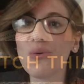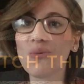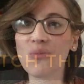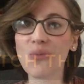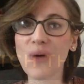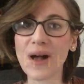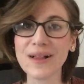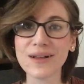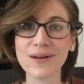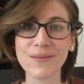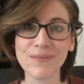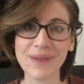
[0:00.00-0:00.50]

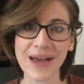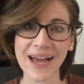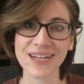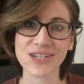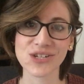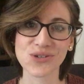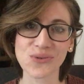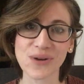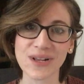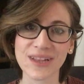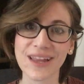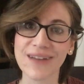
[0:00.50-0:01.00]
Welcome back
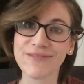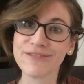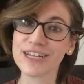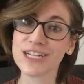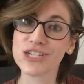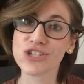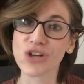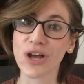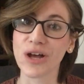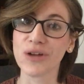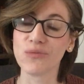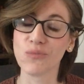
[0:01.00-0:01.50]
to A
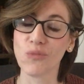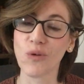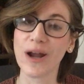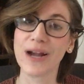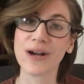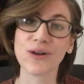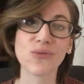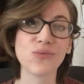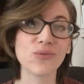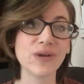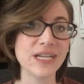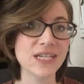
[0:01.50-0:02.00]
Lovely Jaunt,
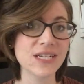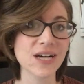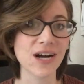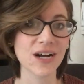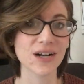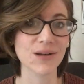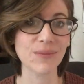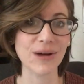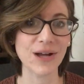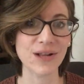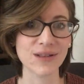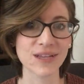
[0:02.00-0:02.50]
where we
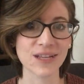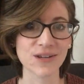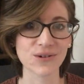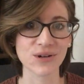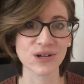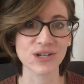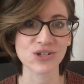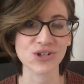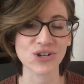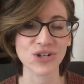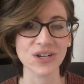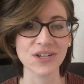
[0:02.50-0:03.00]
talk about
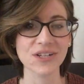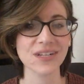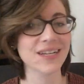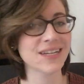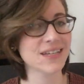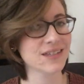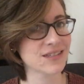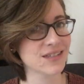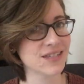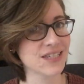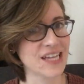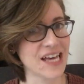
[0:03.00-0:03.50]
literature.
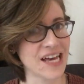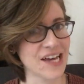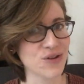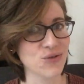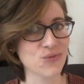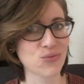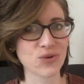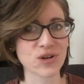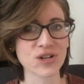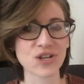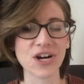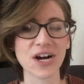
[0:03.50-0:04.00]

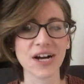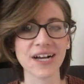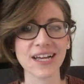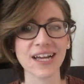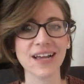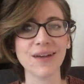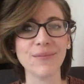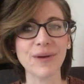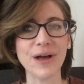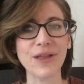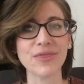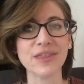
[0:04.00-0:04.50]
Today, we're
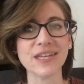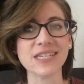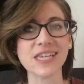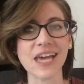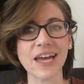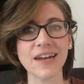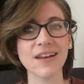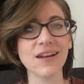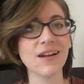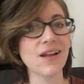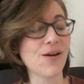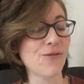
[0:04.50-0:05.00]
talking about The
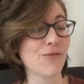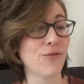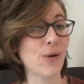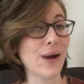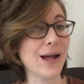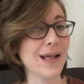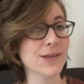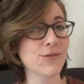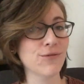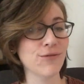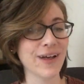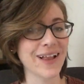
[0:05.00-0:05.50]
Tenant of
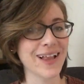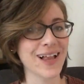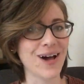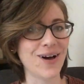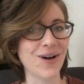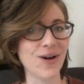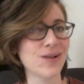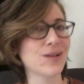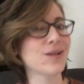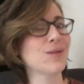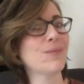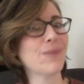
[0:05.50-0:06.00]
Wildfell
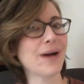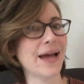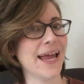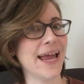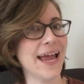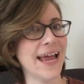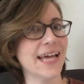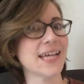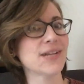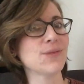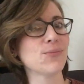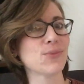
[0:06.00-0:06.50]
Hall by
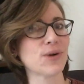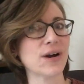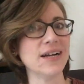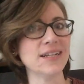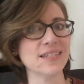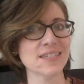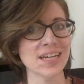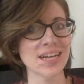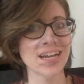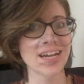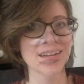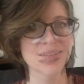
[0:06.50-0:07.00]
Anne
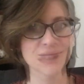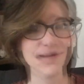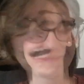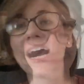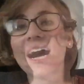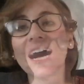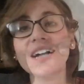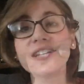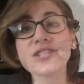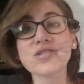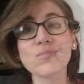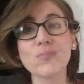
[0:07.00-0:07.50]
Bronte.
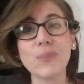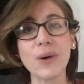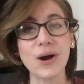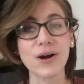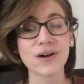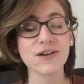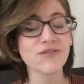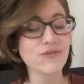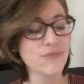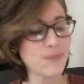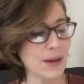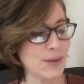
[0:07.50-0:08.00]
As
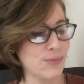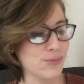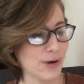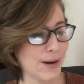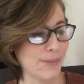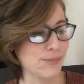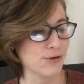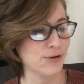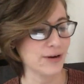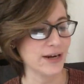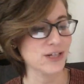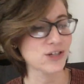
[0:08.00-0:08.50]
part of my
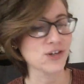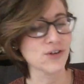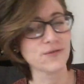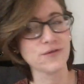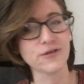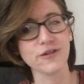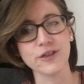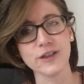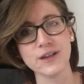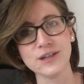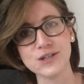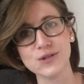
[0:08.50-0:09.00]
preparation
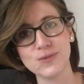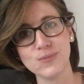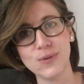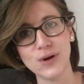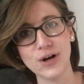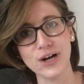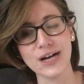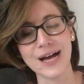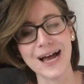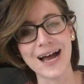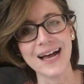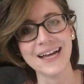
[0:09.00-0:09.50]
for this
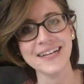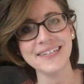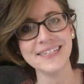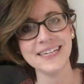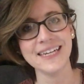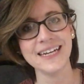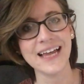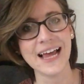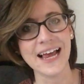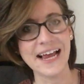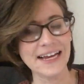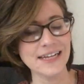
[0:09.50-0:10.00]
book, I
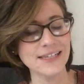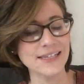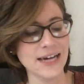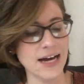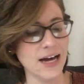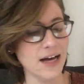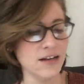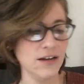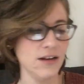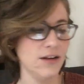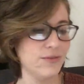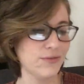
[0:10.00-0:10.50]
did a
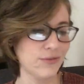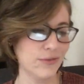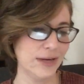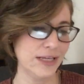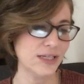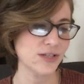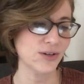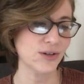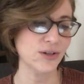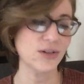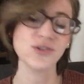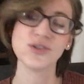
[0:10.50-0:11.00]
ton of
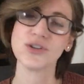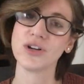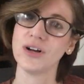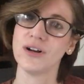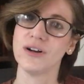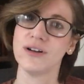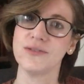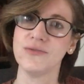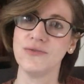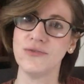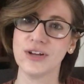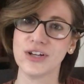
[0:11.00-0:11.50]
research
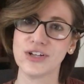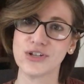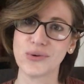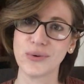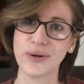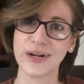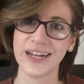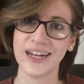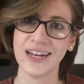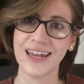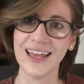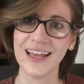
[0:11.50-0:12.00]
on
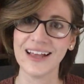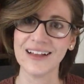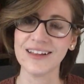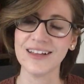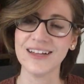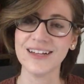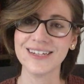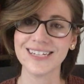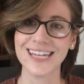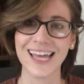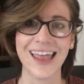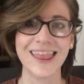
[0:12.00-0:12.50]
Victorian
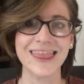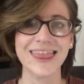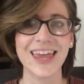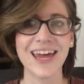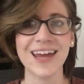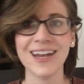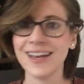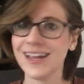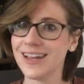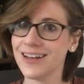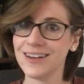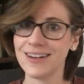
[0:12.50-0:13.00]
England, and
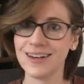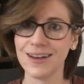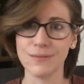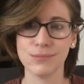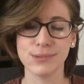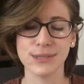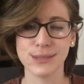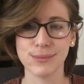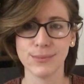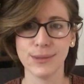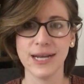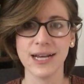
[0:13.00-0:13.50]
that ended
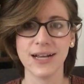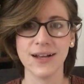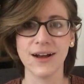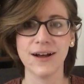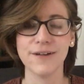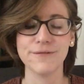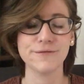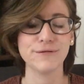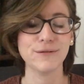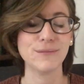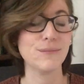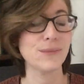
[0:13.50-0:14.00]
up spinning off